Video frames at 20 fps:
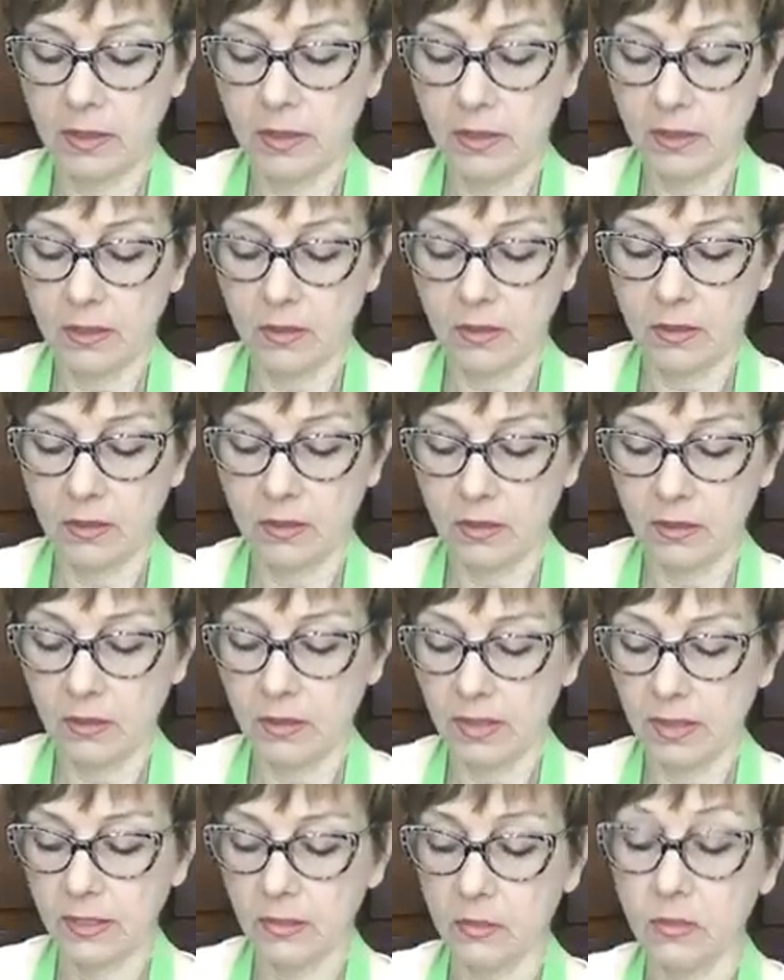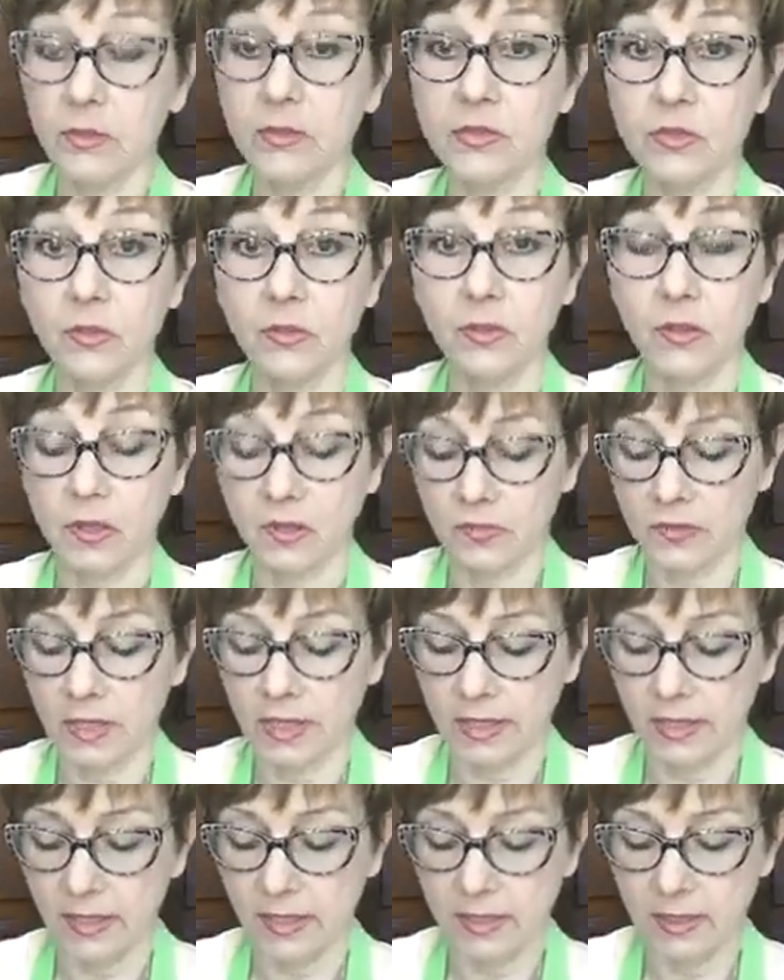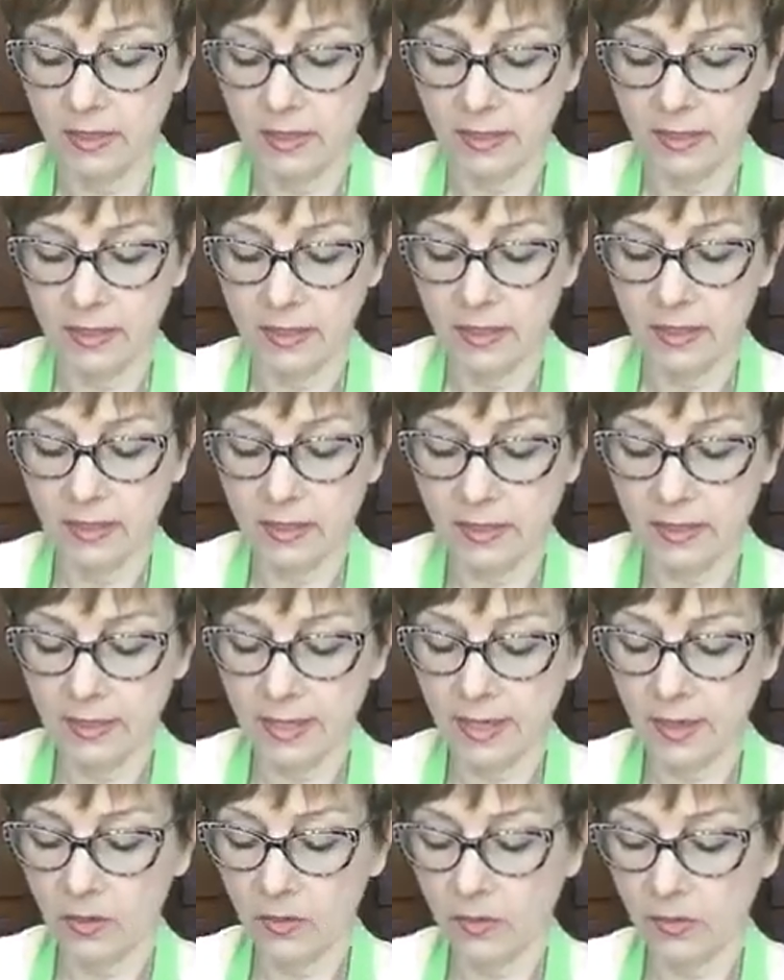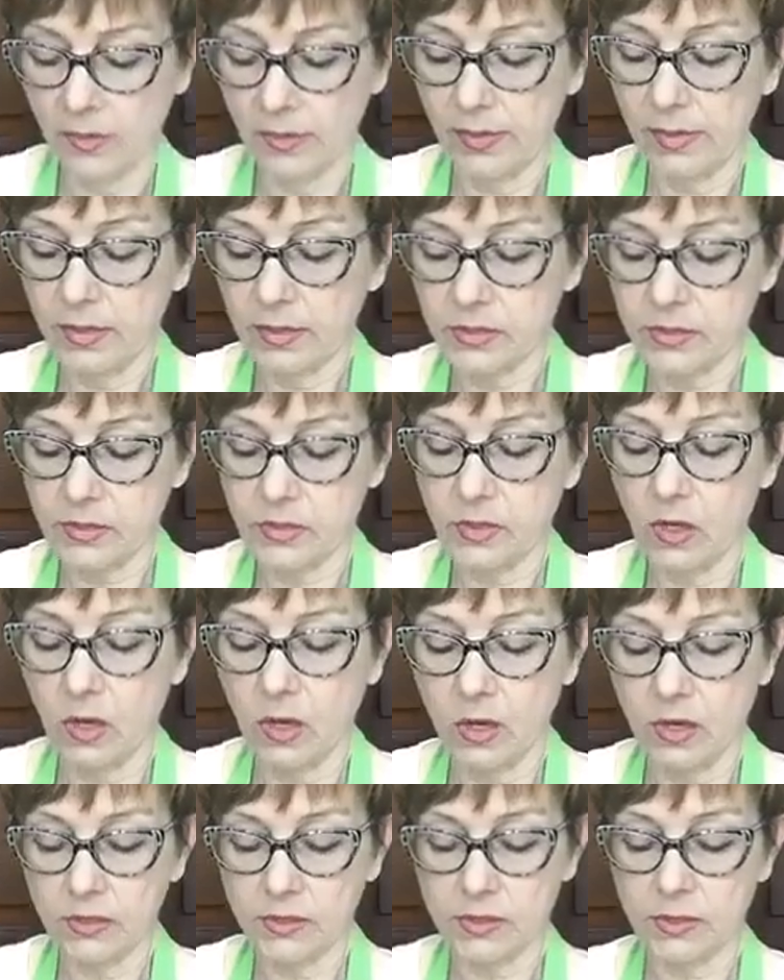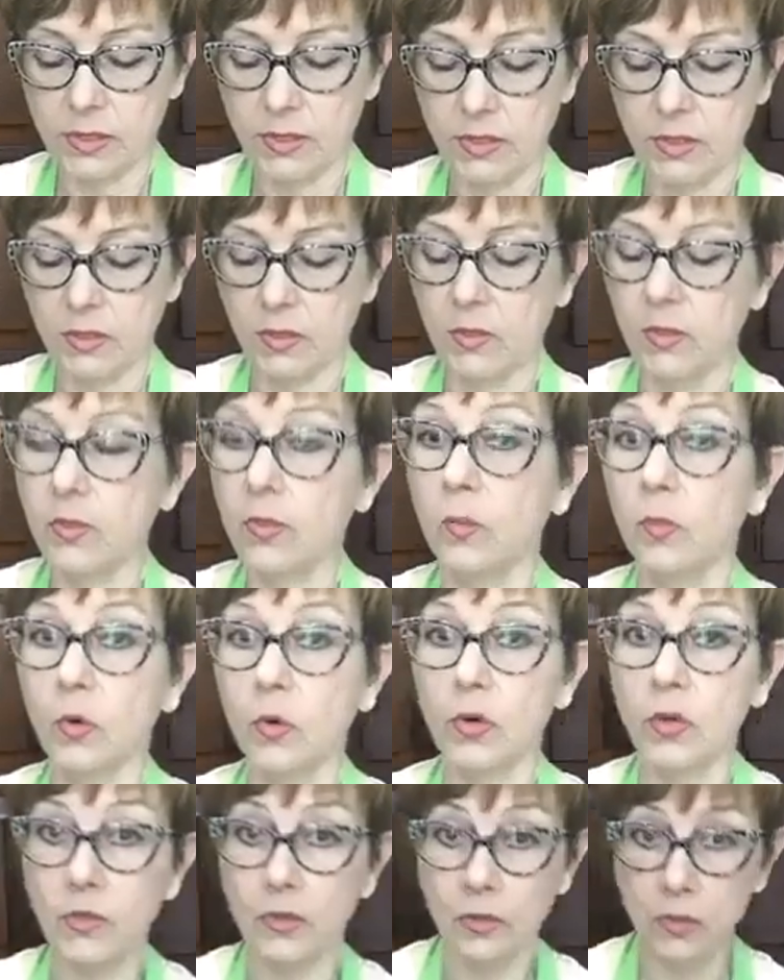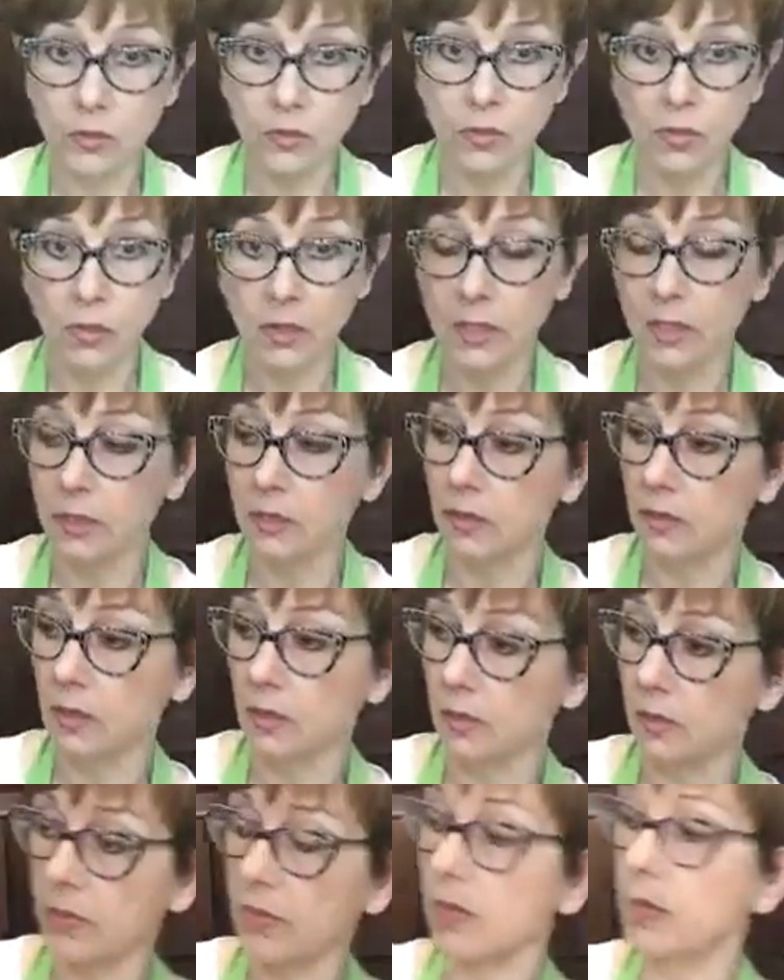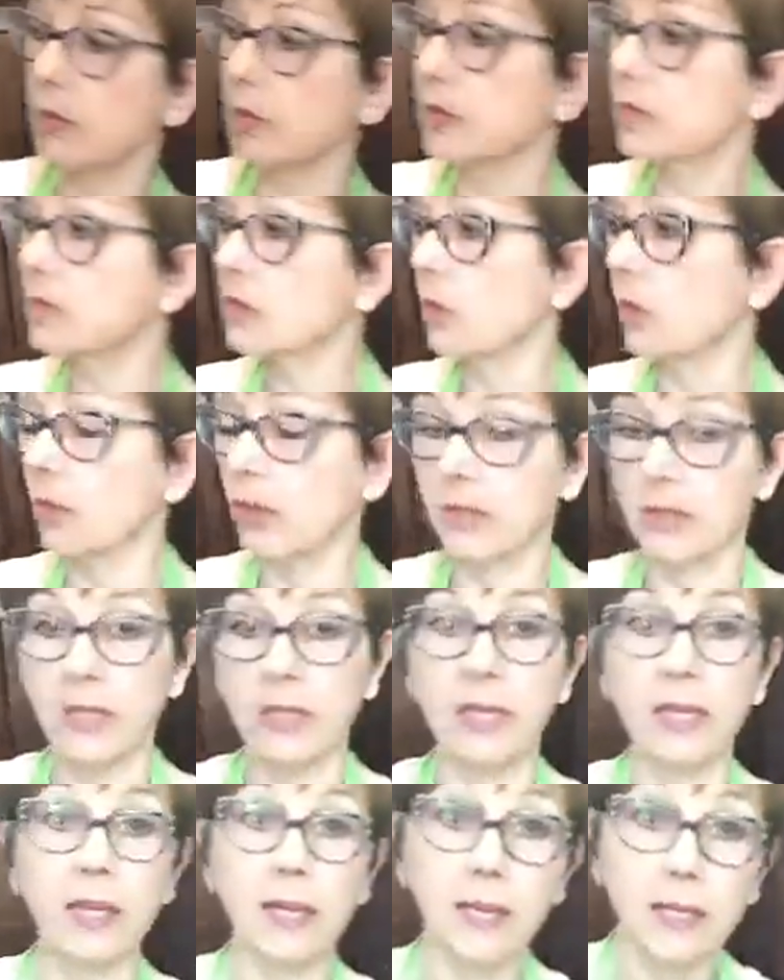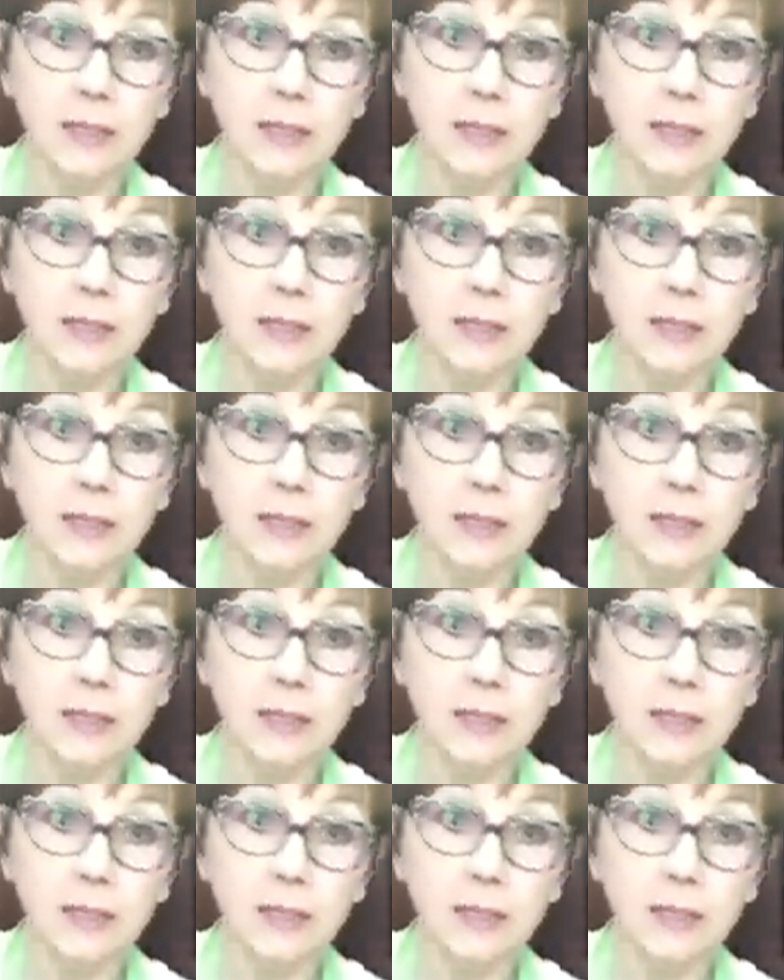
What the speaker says: Oh, that looks good already. Now this sauce, the more you cook it, the thicker it's going to get.